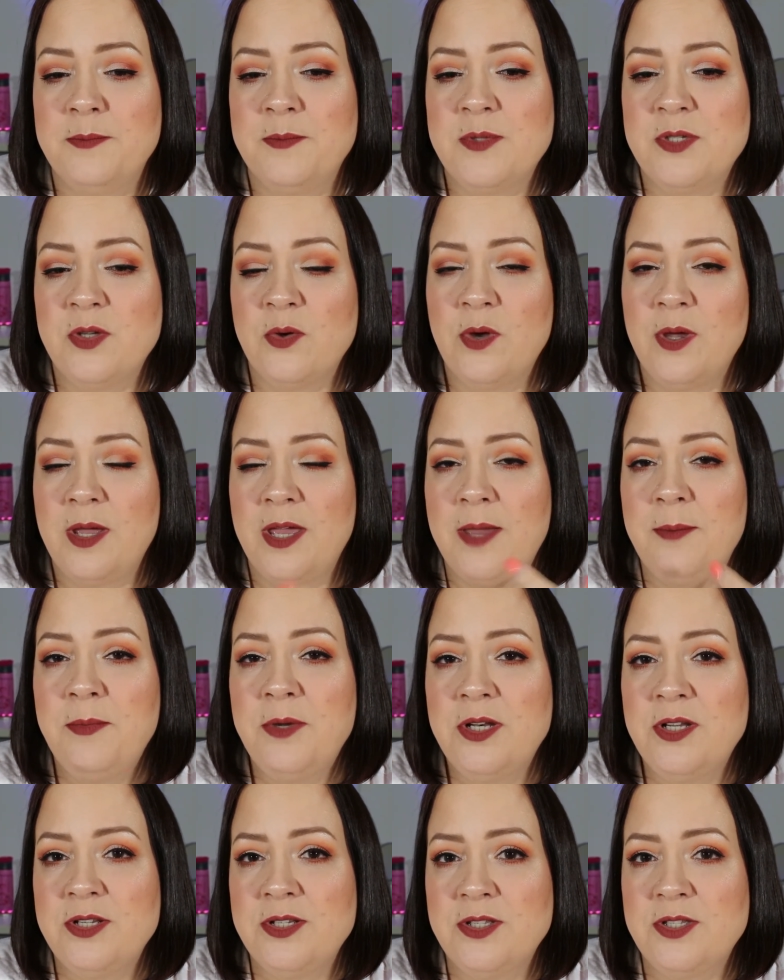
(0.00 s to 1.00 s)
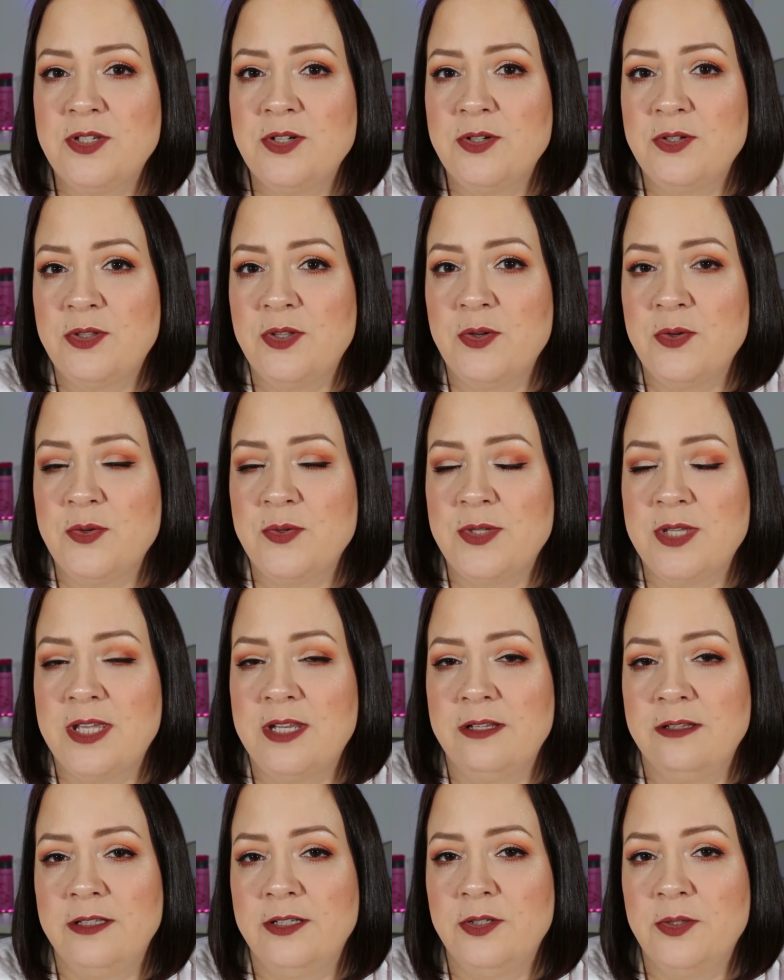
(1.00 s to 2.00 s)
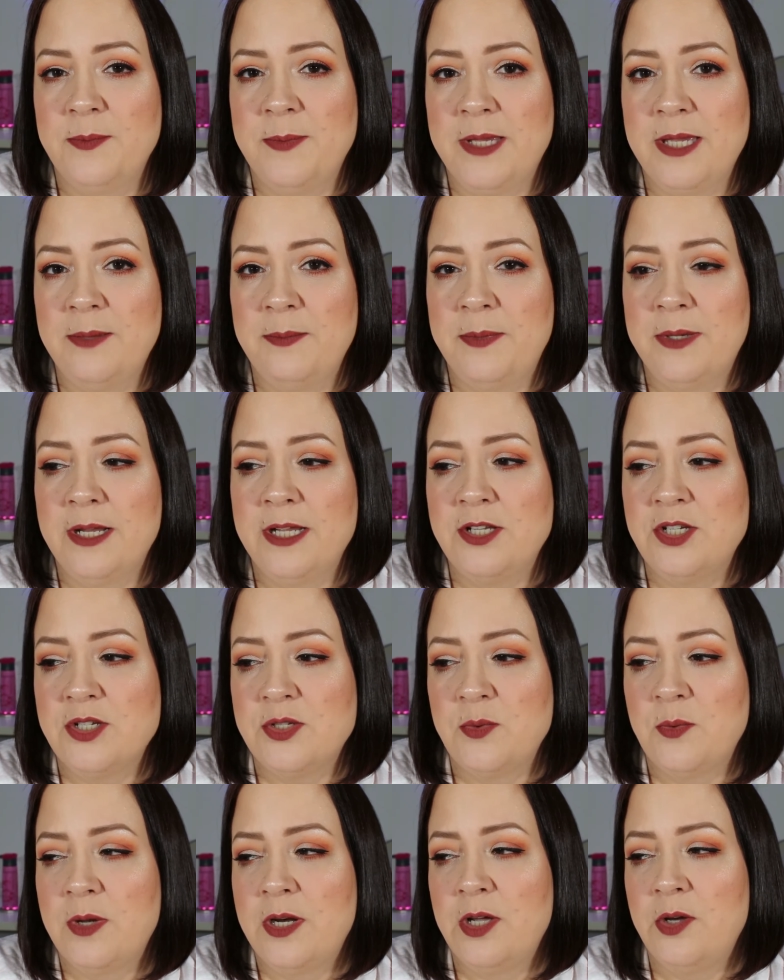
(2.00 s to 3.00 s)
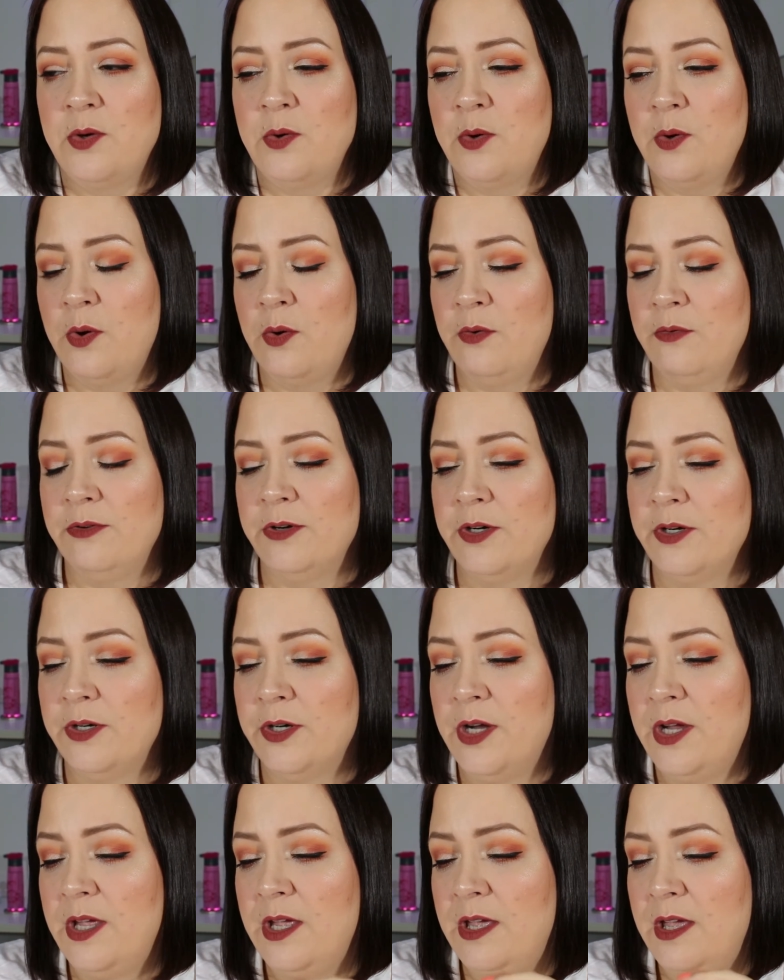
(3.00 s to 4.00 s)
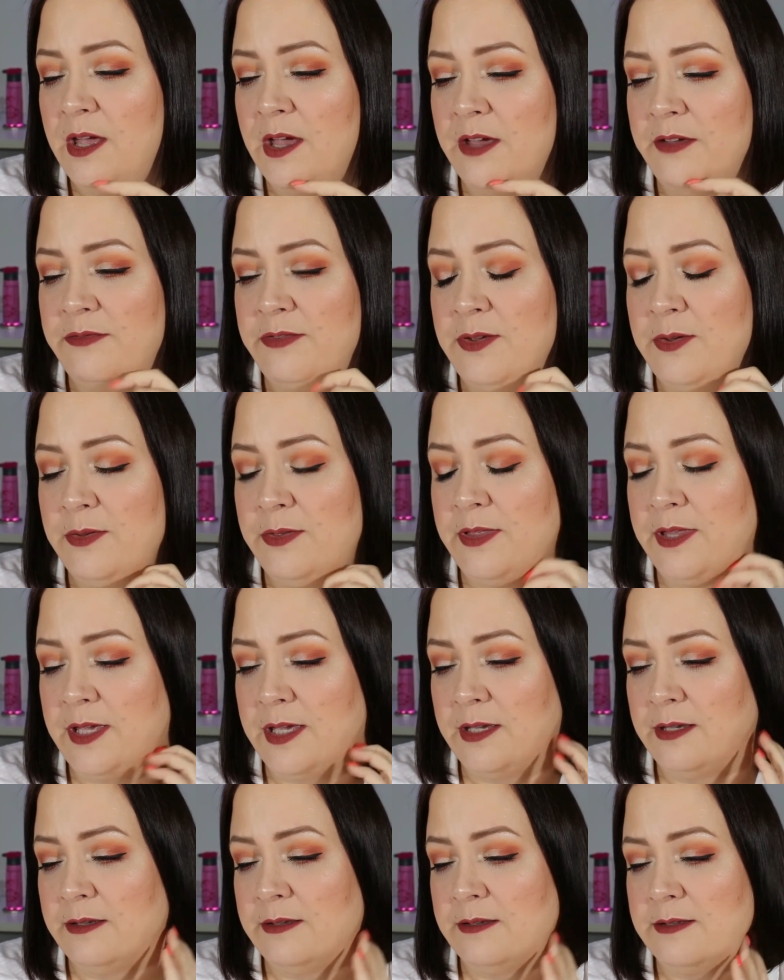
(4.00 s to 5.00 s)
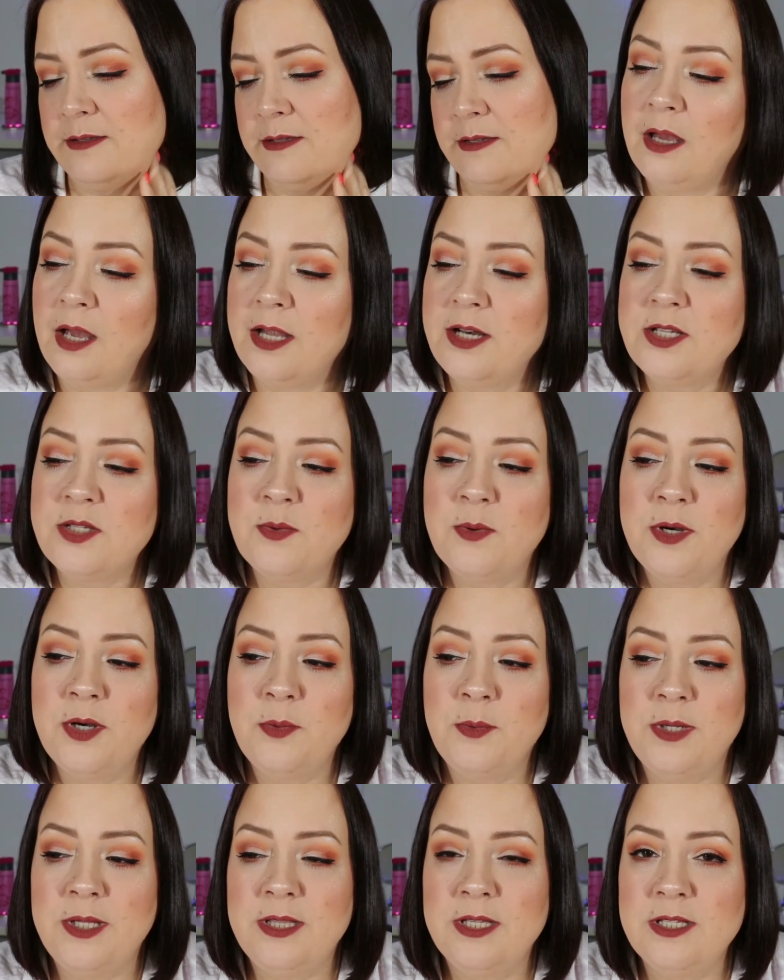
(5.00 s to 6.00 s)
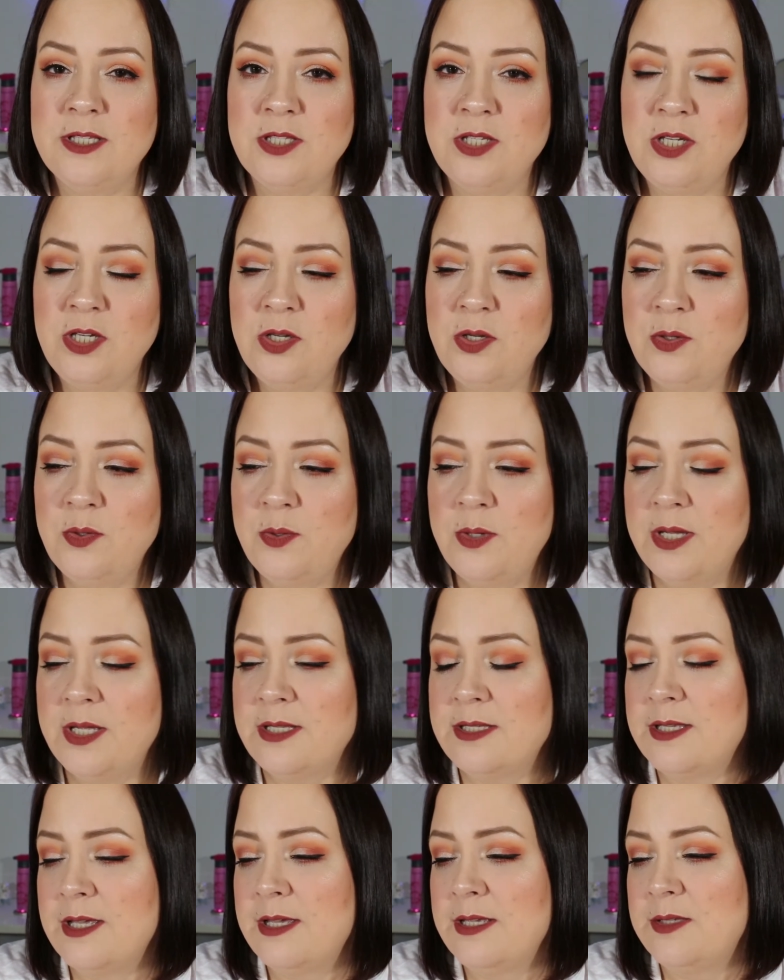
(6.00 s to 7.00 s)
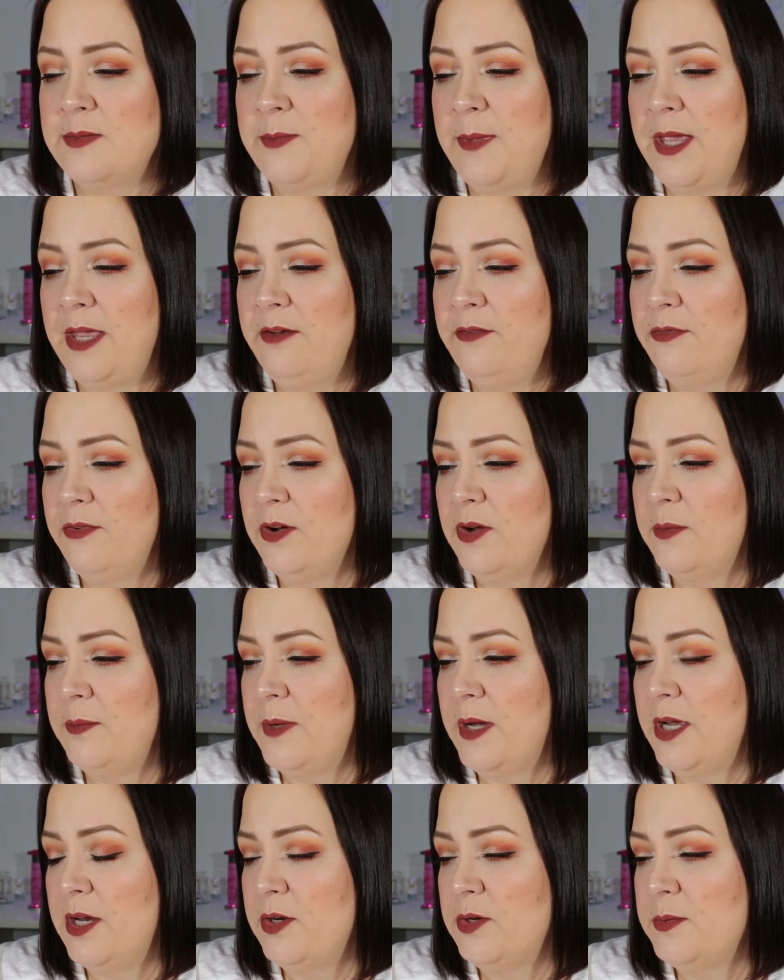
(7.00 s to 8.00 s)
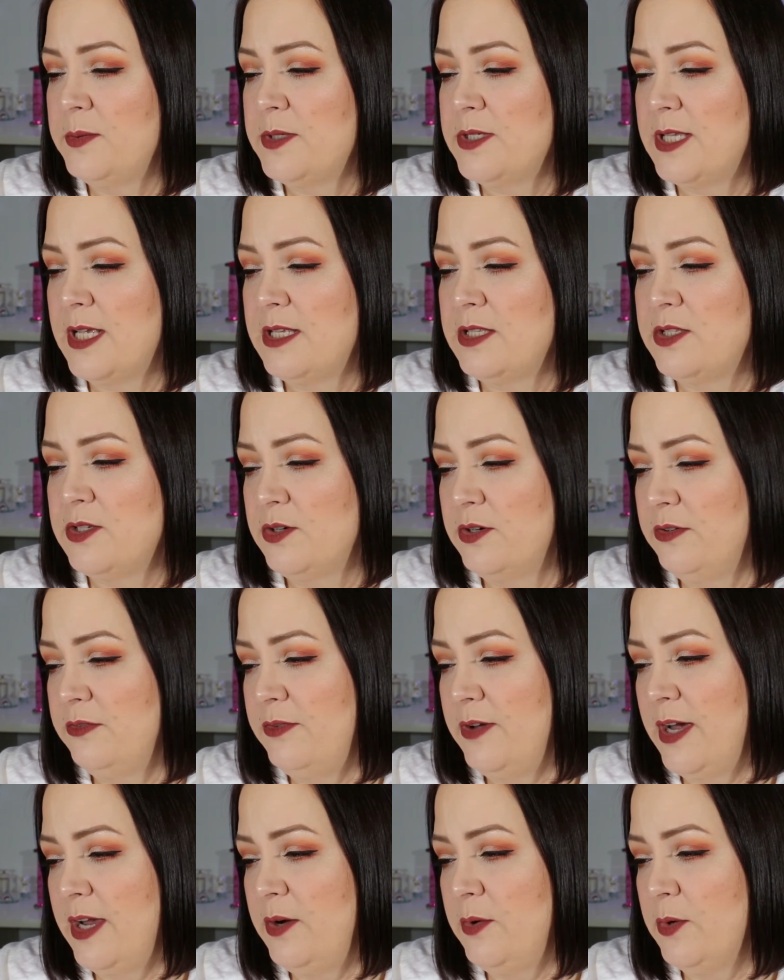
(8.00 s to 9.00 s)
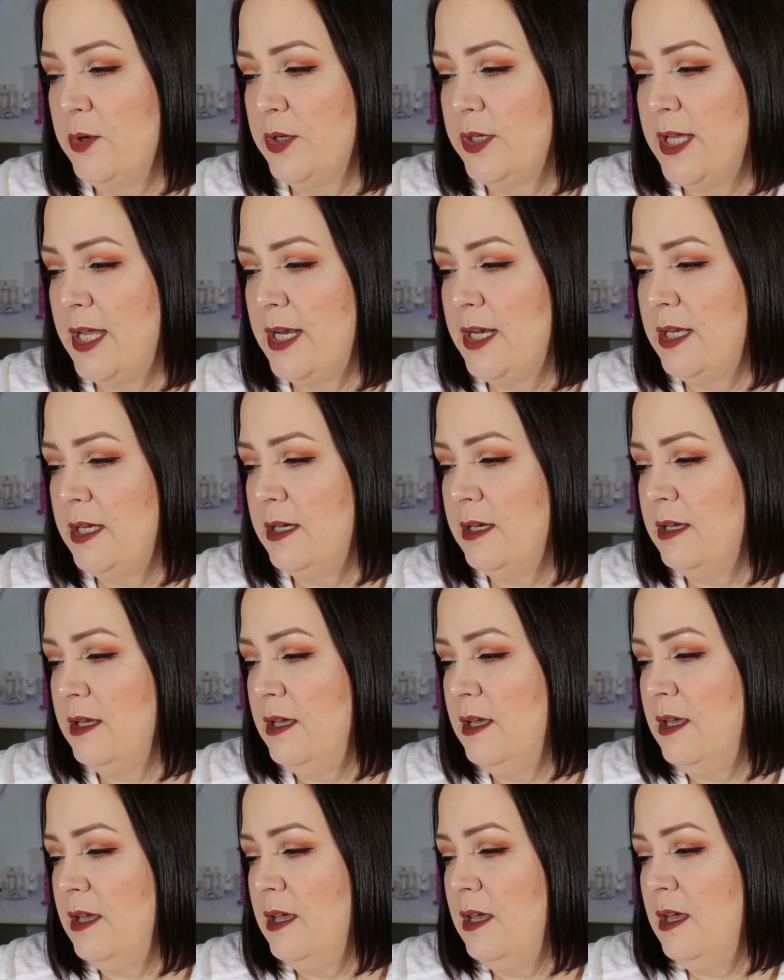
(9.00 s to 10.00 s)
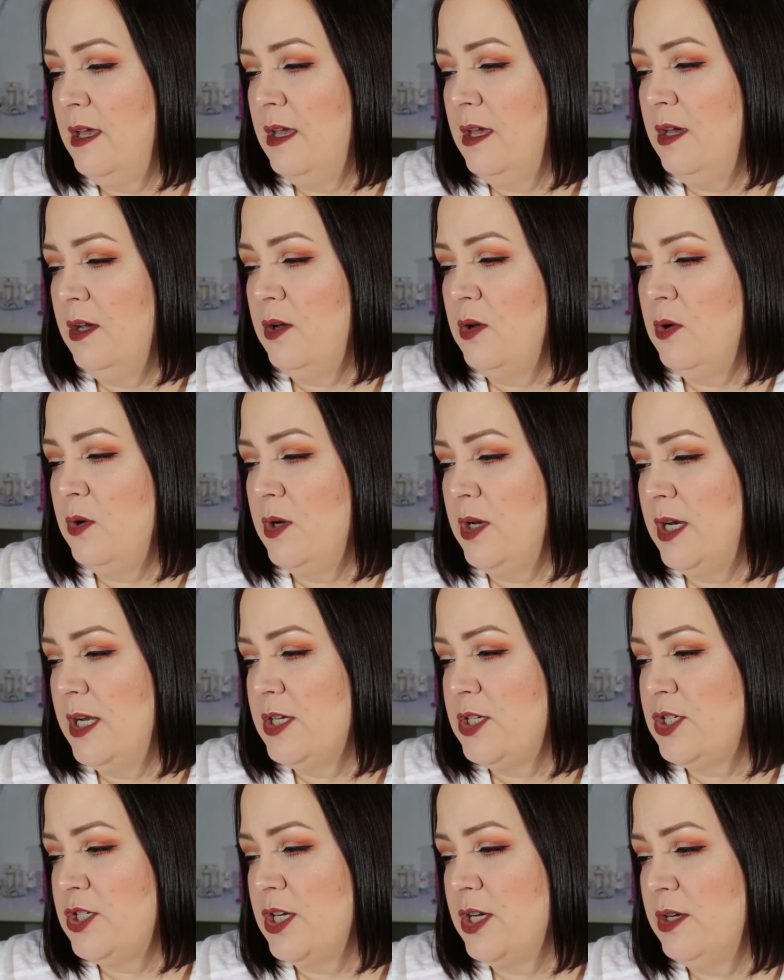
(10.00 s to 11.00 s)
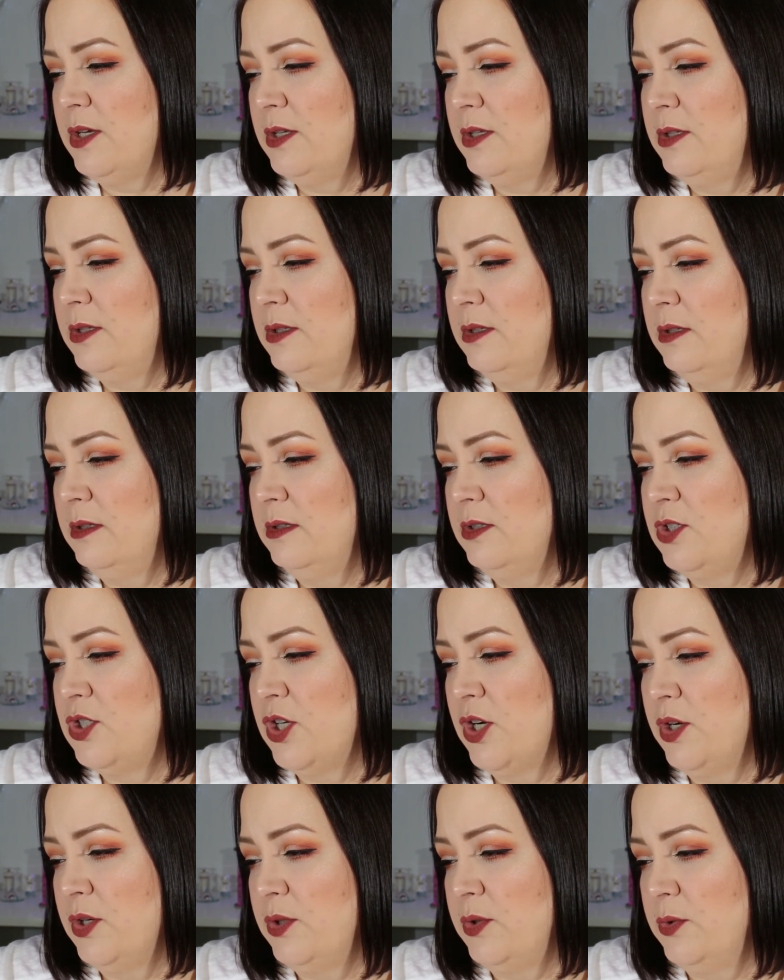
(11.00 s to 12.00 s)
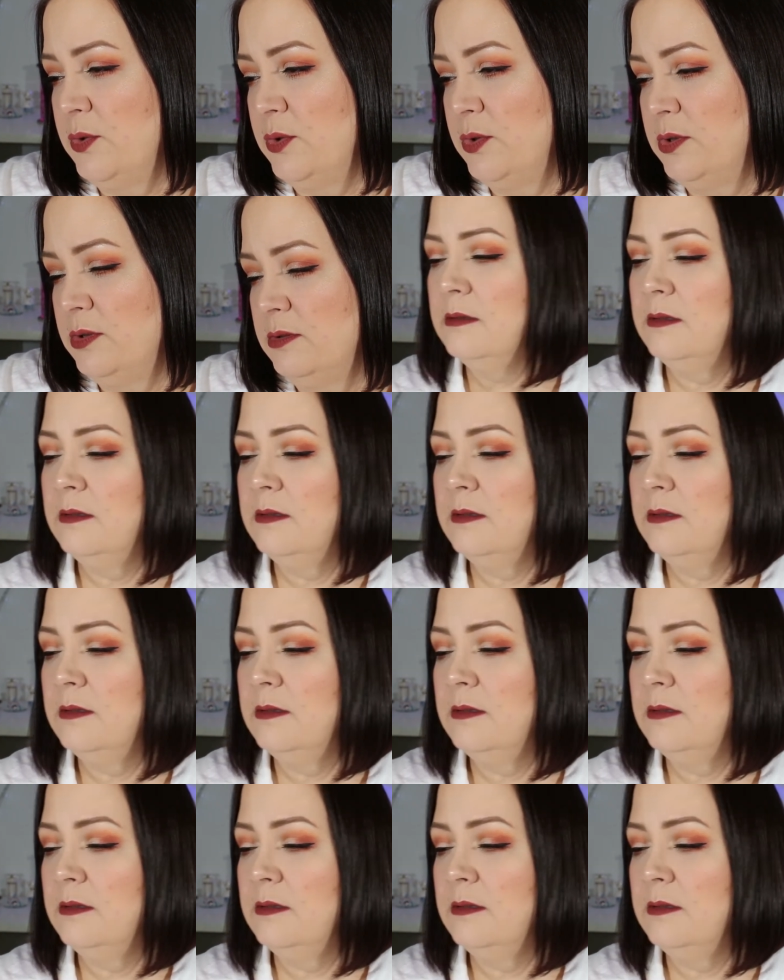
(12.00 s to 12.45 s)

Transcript: So I am going to insert those in a little bit, but I just want to go over a few things. I just want to read this to you. It says made from 100% certified organic coconut shell charcoal.